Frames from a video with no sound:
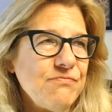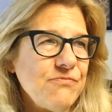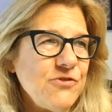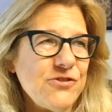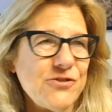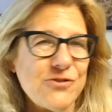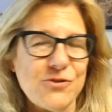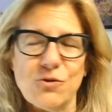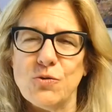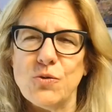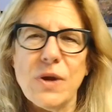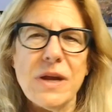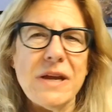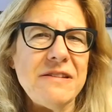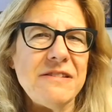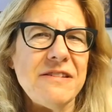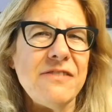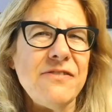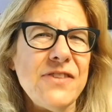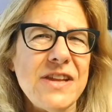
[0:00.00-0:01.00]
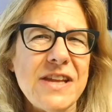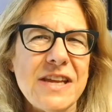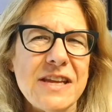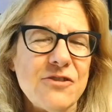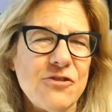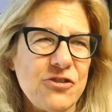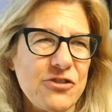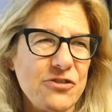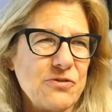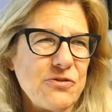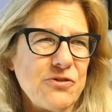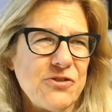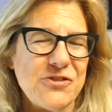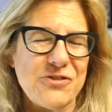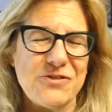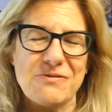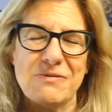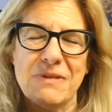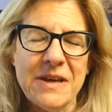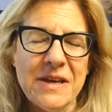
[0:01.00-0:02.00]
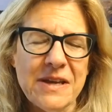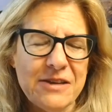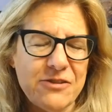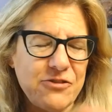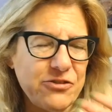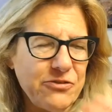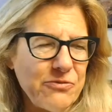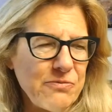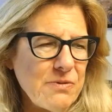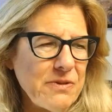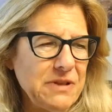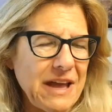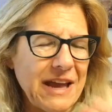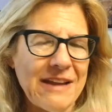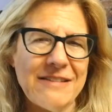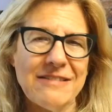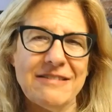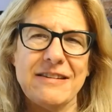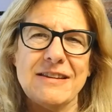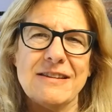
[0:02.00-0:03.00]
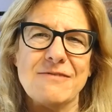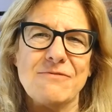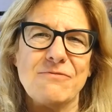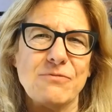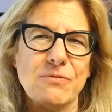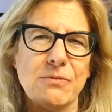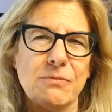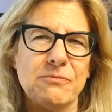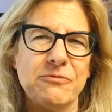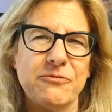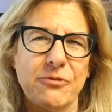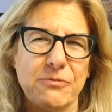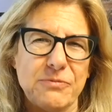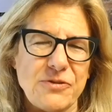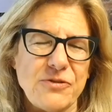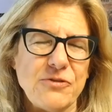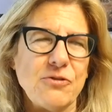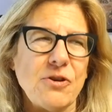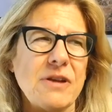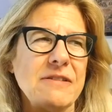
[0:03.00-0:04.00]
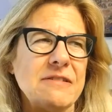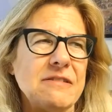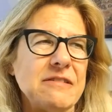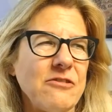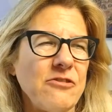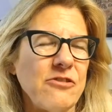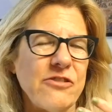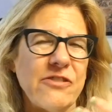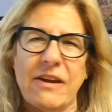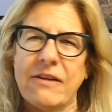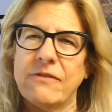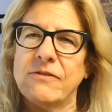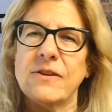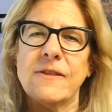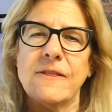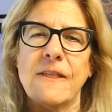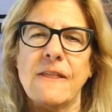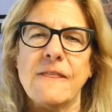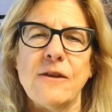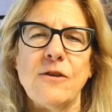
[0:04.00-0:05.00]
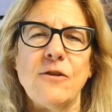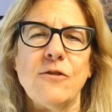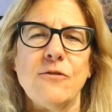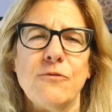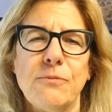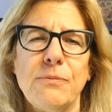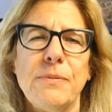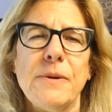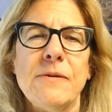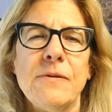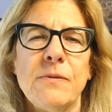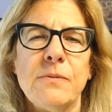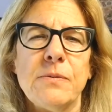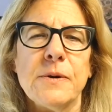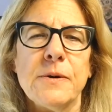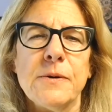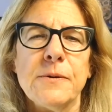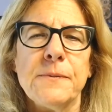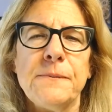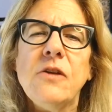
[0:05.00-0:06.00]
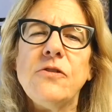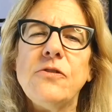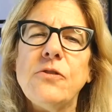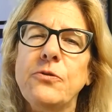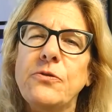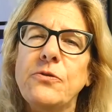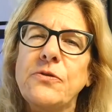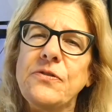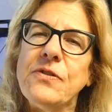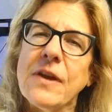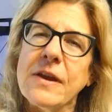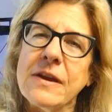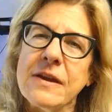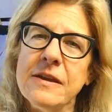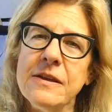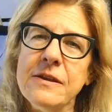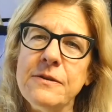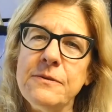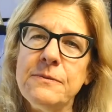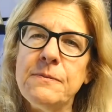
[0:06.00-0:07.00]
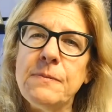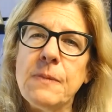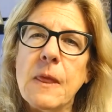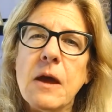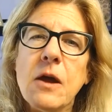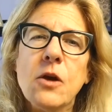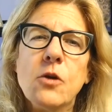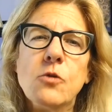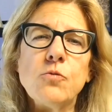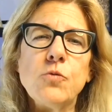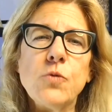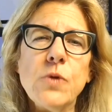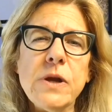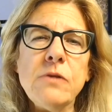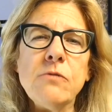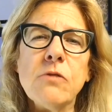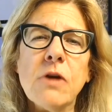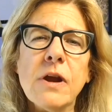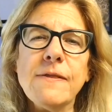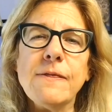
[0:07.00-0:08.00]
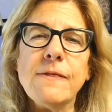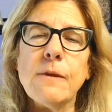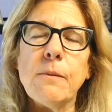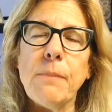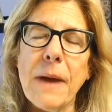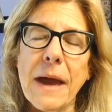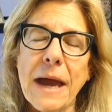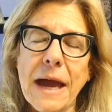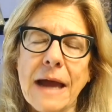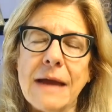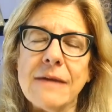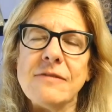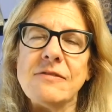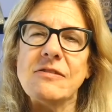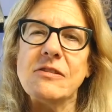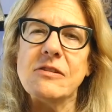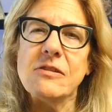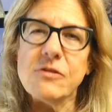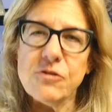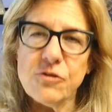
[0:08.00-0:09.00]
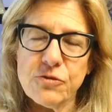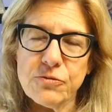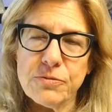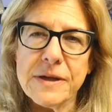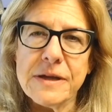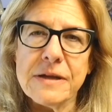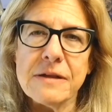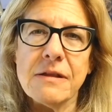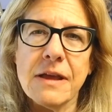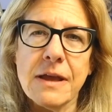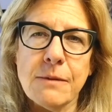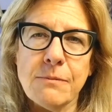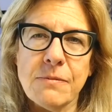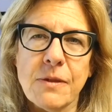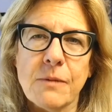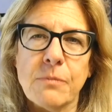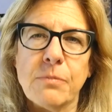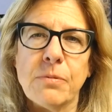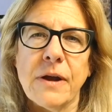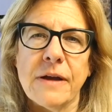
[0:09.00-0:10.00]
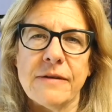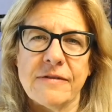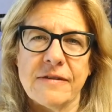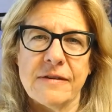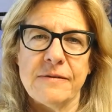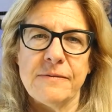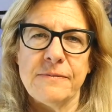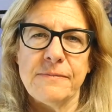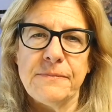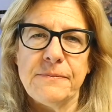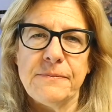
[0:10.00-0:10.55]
just creativity and just relaxing from stress and just everything that you've been through. So second, rewrite the past to reclaim the present.